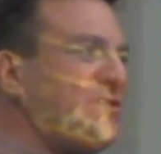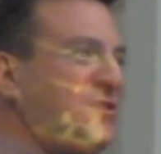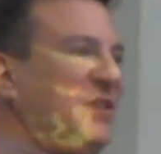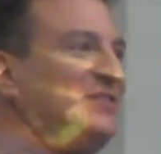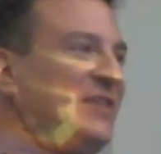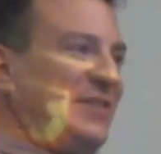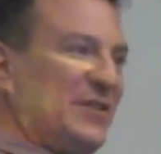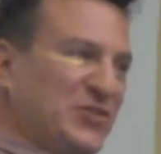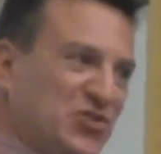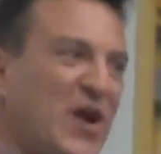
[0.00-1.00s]
these,
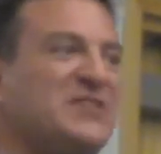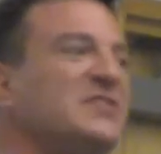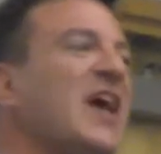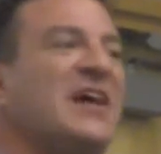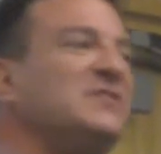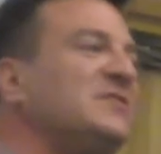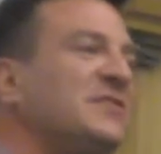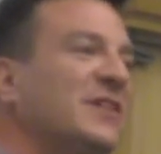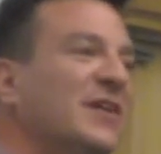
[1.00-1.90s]
these stress tests,